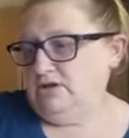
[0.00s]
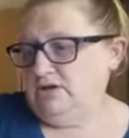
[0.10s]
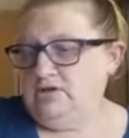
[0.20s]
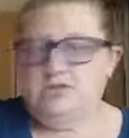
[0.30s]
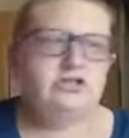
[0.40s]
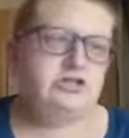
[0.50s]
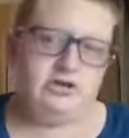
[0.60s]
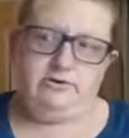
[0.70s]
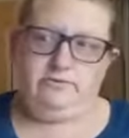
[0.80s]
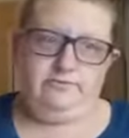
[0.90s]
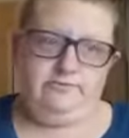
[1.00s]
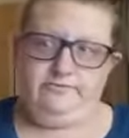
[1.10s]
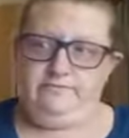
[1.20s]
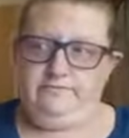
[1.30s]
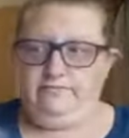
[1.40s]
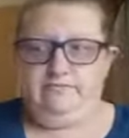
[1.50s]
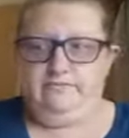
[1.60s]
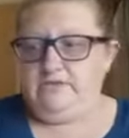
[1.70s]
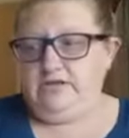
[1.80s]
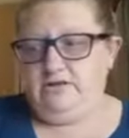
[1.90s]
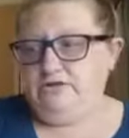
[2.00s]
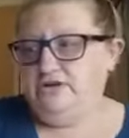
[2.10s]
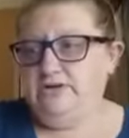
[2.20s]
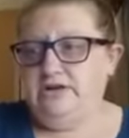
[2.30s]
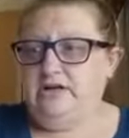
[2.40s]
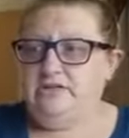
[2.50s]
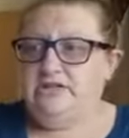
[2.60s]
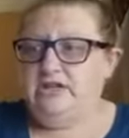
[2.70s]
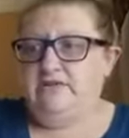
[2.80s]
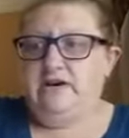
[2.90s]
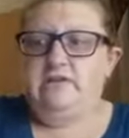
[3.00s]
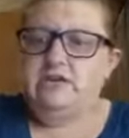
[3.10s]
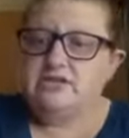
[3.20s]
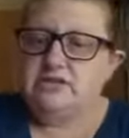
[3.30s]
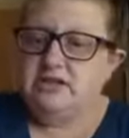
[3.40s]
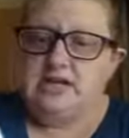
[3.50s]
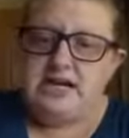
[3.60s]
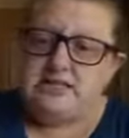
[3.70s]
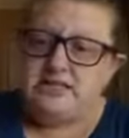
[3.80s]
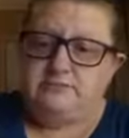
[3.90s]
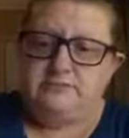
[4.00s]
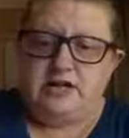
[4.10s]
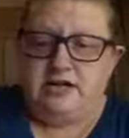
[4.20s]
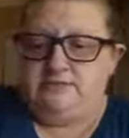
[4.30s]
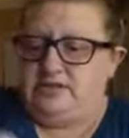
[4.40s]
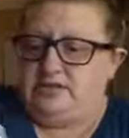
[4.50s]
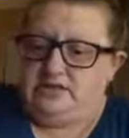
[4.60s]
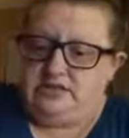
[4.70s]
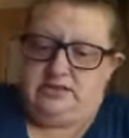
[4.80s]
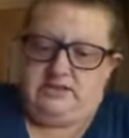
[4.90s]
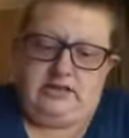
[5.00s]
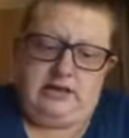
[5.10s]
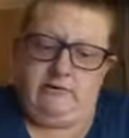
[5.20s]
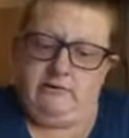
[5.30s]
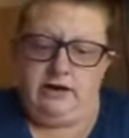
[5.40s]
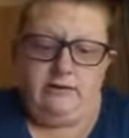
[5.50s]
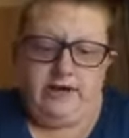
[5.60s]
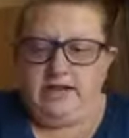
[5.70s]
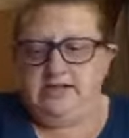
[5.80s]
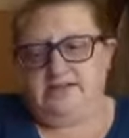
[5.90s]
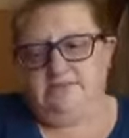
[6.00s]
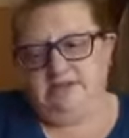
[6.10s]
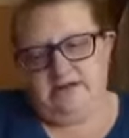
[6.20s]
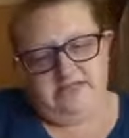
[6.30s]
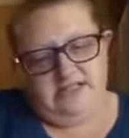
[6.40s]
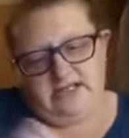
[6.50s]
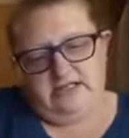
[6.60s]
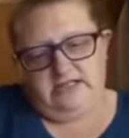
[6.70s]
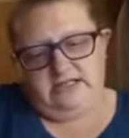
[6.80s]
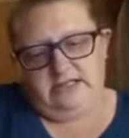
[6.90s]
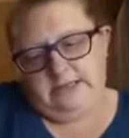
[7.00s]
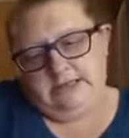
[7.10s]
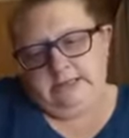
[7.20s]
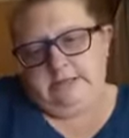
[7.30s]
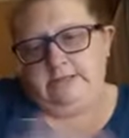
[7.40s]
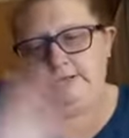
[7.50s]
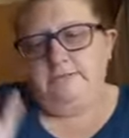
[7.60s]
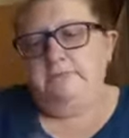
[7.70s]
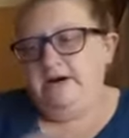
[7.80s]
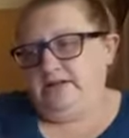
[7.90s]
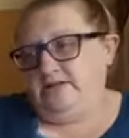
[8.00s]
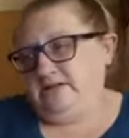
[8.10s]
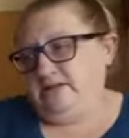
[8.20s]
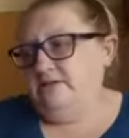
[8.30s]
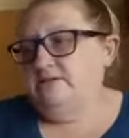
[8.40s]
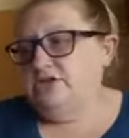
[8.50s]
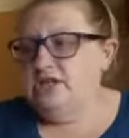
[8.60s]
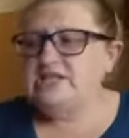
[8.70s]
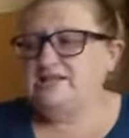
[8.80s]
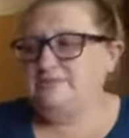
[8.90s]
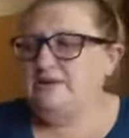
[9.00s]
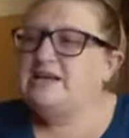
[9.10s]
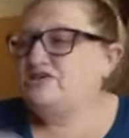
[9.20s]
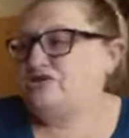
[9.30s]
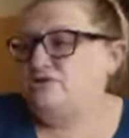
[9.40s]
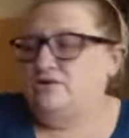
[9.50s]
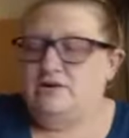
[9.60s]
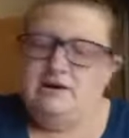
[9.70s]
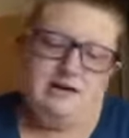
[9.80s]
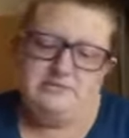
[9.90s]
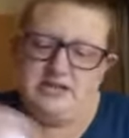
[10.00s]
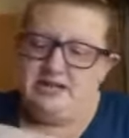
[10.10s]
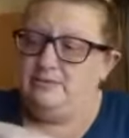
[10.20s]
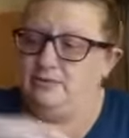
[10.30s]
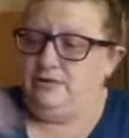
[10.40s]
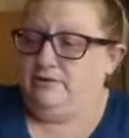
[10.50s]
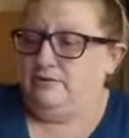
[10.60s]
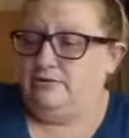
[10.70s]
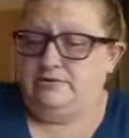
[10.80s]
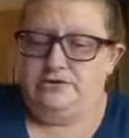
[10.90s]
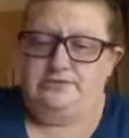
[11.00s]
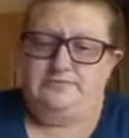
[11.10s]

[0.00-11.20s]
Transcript: So, there's no guarantee of how long it's going to last. Sometimes it doesn't sell out right away, and sometimes it does. But just to make sure, I'm taking pre orders.